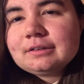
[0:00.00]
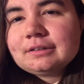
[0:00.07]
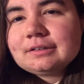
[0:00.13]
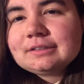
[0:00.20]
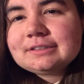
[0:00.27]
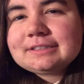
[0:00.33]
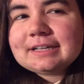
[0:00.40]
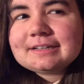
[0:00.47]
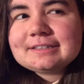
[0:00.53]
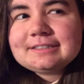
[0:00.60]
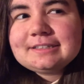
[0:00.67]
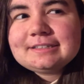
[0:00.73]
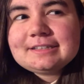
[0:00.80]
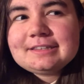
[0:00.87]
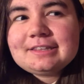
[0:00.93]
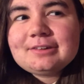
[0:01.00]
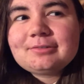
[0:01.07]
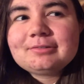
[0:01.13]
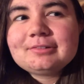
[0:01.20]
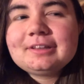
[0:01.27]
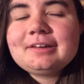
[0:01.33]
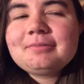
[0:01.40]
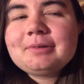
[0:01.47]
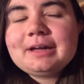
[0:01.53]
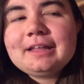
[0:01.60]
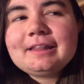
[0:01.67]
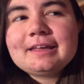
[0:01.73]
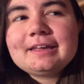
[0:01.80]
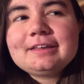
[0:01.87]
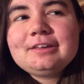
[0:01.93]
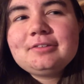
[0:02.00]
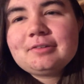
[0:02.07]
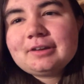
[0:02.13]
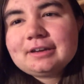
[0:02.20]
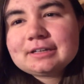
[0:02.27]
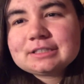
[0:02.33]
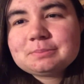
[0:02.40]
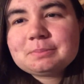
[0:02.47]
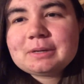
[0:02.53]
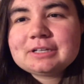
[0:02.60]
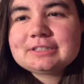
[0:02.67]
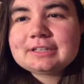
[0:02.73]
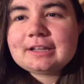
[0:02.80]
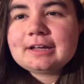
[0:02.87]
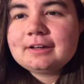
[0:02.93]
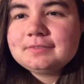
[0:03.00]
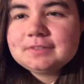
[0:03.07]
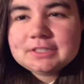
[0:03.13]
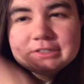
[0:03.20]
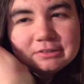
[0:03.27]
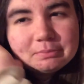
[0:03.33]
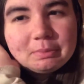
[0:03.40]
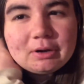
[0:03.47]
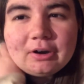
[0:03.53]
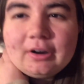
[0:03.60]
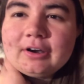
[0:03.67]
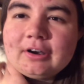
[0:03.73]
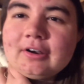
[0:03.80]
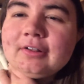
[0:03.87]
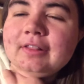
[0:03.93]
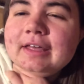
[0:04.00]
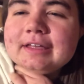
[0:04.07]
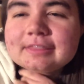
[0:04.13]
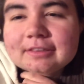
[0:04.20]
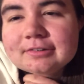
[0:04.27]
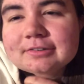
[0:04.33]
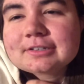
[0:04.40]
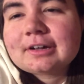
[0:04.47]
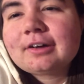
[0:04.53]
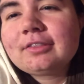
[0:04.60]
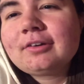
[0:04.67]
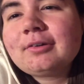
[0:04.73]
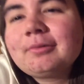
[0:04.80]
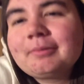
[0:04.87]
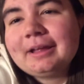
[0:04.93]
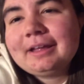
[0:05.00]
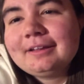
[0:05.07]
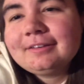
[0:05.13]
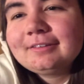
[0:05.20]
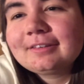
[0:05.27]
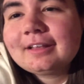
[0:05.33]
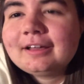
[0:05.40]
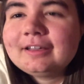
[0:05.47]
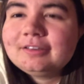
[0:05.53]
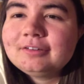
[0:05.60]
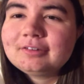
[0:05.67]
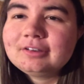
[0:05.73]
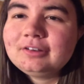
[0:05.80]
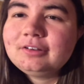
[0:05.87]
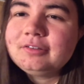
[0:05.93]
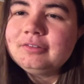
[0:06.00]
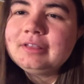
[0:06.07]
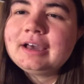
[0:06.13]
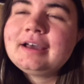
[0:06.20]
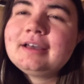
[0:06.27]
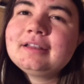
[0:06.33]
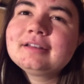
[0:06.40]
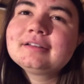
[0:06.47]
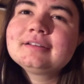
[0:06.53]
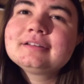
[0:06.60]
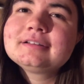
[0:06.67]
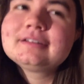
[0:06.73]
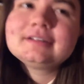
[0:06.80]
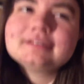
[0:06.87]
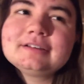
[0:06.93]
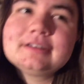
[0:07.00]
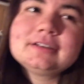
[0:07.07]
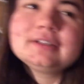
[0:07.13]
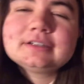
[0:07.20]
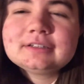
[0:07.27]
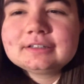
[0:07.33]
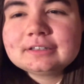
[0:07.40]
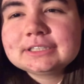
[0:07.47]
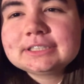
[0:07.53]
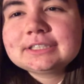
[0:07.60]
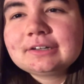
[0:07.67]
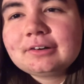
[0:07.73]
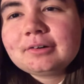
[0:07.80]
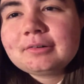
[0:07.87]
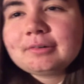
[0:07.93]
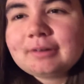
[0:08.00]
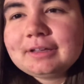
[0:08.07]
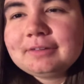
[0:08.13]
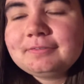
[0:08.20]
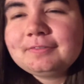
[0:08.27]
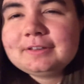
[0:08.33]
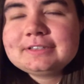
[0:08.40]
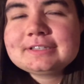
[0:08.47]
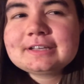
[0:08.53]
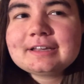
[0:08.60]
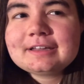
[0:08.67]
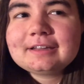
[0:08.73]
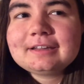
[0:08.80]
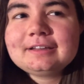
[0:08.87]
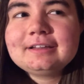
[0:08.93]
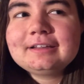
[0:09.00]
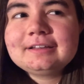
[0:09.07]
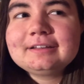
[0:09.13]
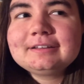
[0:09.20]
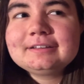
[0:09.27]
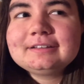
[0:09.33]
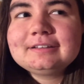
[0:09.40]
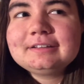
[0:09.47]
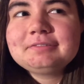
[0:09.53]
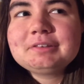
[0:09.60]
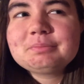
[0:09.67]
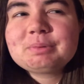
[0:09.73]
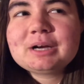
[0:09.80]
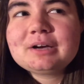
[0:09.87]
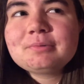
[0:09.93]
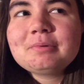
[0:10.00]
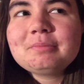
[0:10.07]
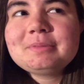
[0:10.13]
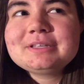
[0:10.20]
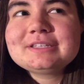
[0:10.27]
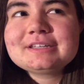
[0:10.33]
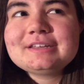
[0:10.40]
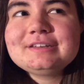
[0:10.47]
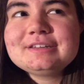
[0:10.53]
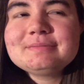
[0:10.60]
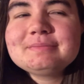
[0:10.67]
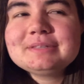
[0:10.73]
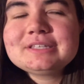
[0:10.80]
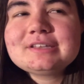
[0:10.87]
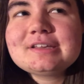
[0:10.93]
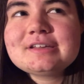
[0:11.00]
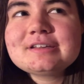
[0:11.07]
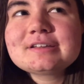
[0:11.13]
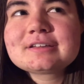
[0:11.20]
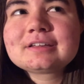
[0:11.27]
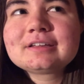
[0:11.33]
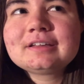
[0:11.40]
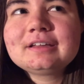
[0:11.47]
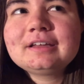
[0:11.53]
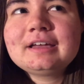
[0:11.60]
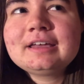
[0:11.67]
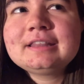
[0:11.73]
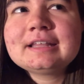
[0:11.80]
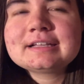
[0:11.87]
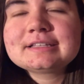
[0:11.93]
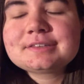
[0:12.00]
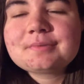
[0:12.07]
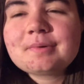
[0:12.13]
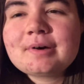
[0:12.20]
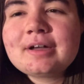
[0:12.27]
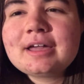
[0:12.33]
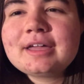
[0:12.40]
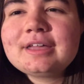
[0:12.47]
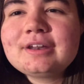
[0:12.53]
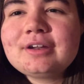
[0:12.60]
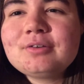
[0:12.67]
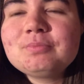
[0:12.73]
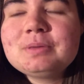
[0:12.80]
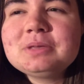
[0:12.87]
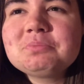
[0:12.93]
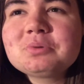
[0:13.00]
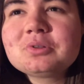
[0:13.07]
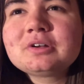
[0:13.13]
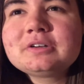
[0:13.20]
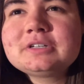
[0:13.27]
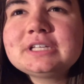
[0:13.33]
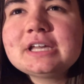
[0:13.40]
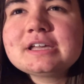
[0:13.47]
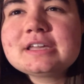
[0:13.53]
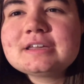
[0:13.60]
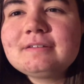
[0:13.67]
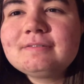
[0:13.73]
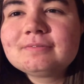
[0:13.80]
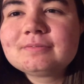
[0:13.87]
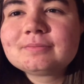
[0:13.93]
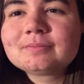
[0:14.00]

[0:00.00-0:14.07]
sex isn't the only way, like, you can express love to your partner. Like, there's other ways that you can do that. So if it's like if the problem is intimacy, and that's why, you know, people are taking